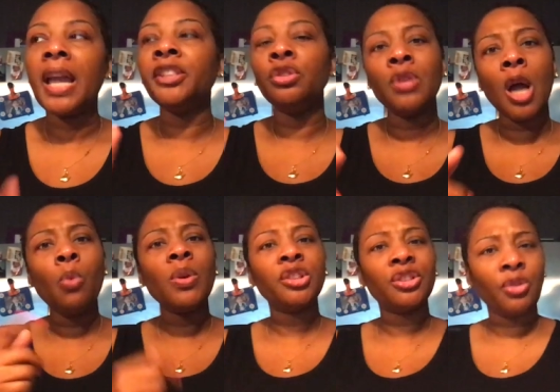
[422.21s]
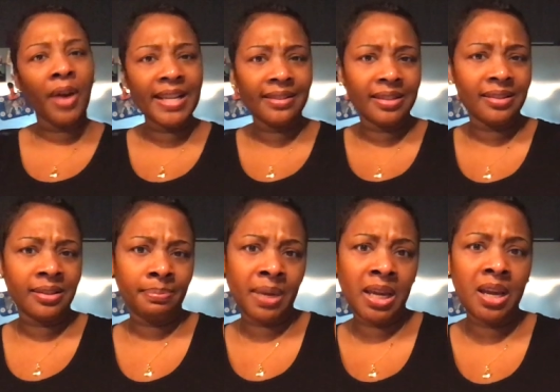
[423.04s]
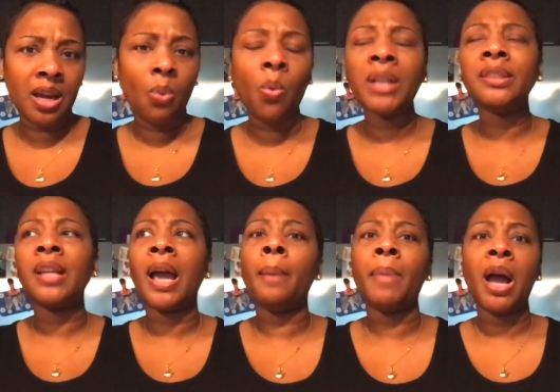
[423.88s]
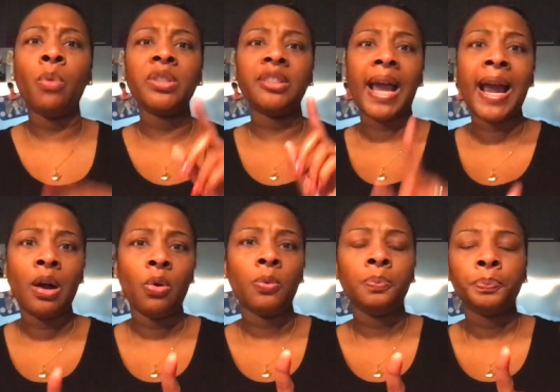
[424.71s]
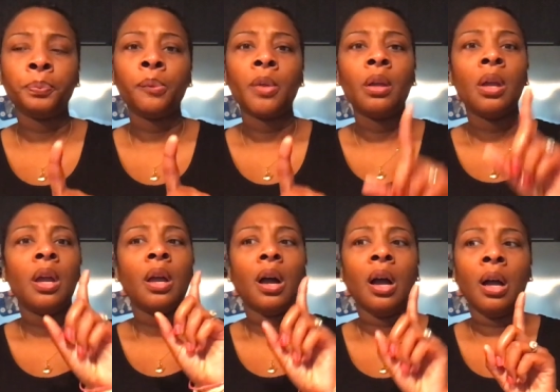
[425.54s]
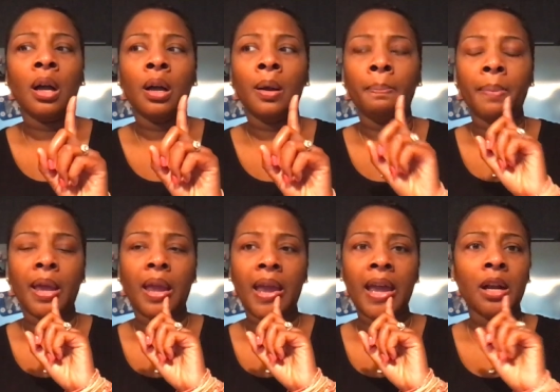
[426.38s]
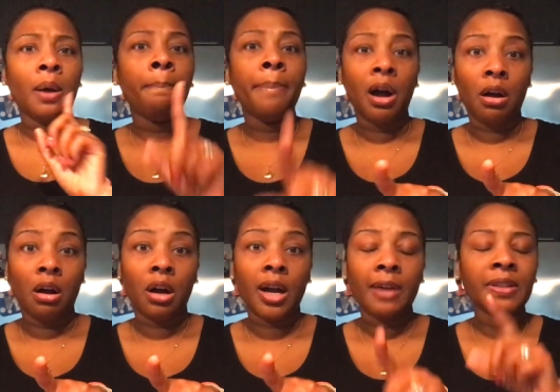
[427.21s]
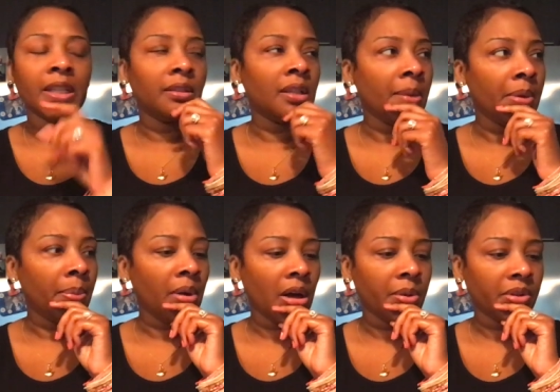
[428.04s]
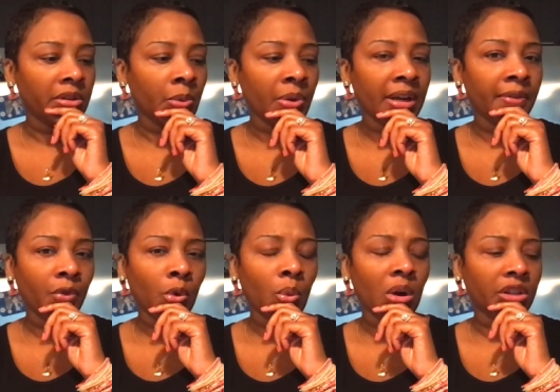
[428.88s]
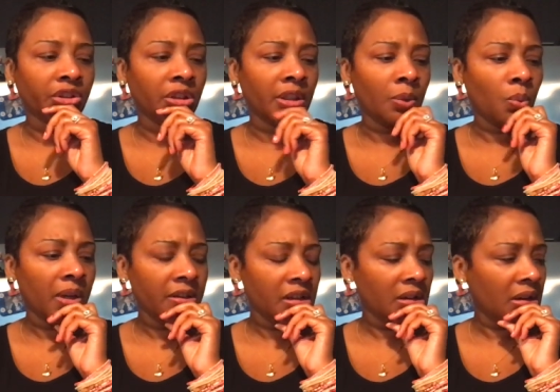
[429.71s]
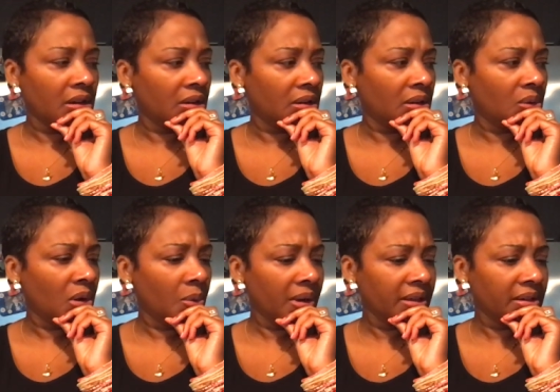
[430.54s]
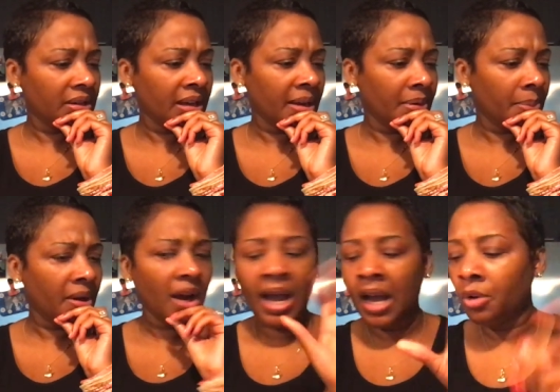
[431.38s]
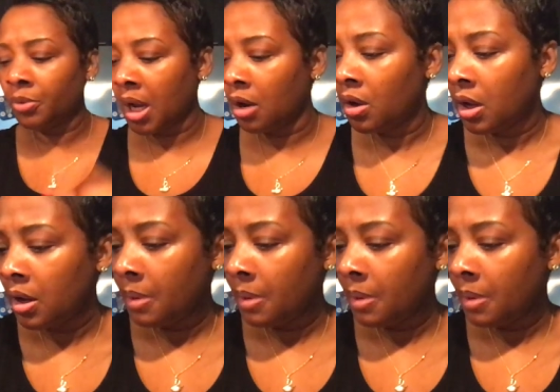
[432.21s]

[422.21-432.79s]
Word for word: And you know what's crazy to me? One time I was out um, at a bar. I forget the name of the bar. It was somewhere in Fort Washington. Was it? What was the name of the bar? I don't know.